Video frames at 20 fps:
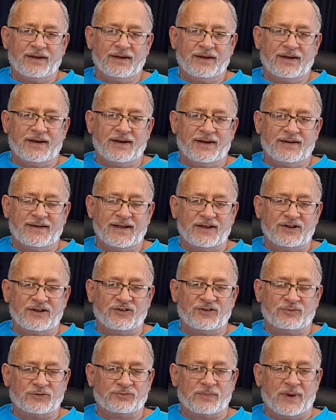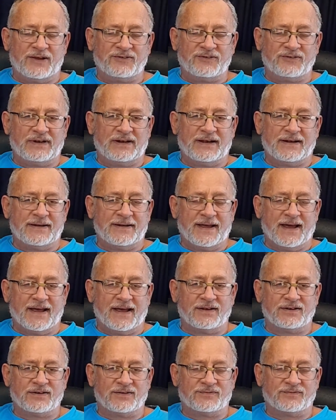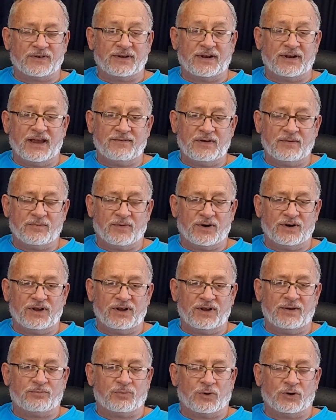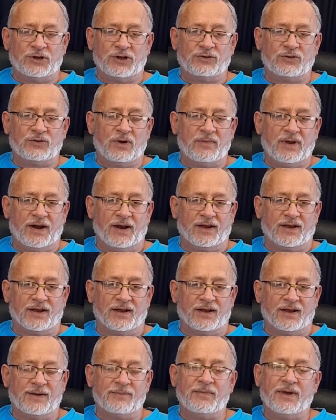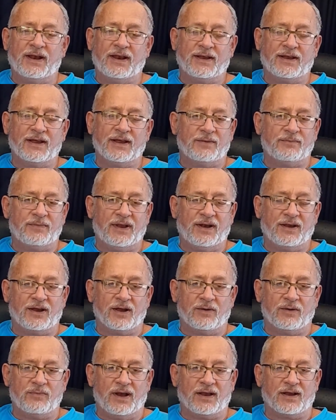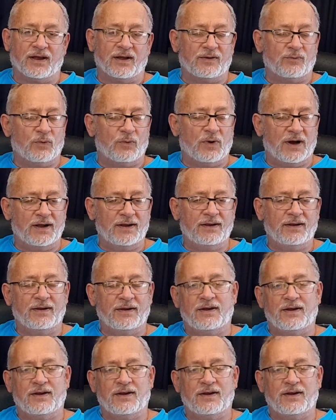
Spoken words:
And that was basically the narrative, and everybody pointed to America. America. Why?